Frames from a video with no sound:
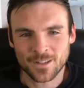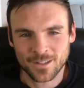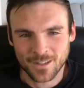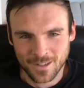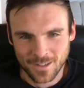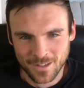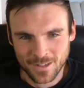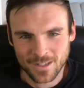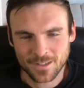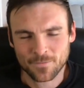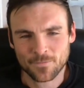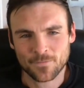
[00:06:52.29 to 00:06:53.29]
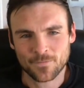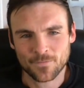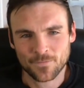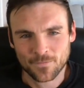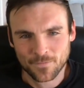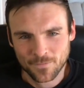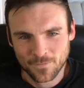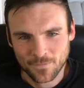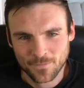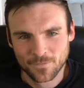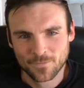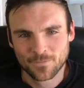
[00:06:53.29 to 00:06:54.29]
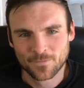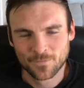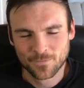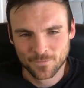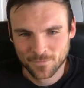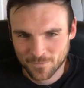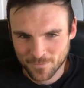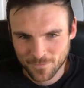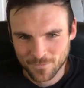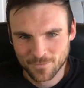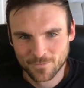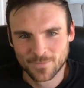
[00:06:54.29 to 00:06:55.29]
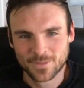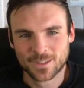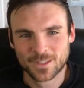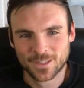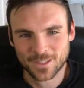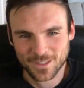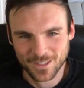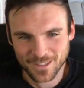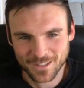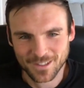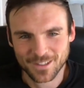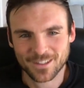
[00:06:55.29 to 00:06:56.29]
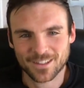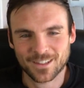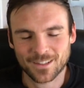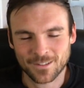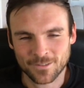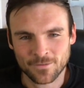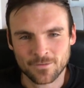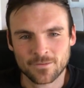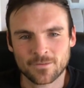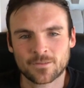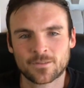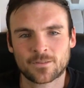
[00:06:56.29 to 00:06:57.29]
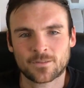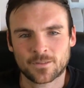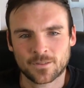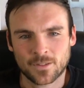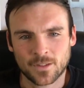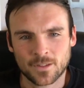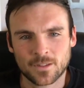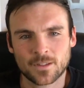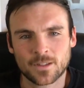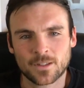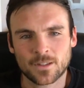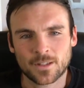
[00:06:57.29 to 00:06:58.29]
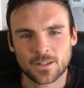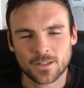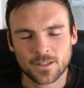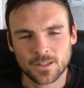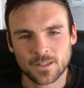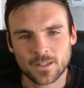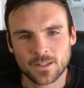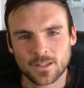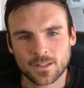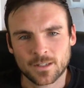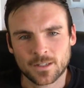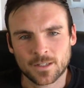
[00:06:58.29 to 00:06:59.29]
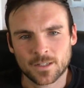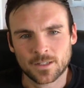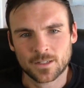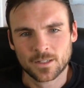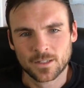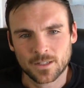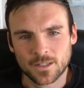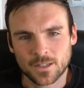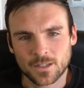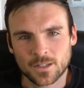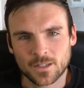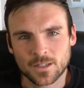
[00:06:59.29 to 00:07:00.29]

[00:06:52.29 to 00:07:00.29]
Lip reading: This person isn't speaking.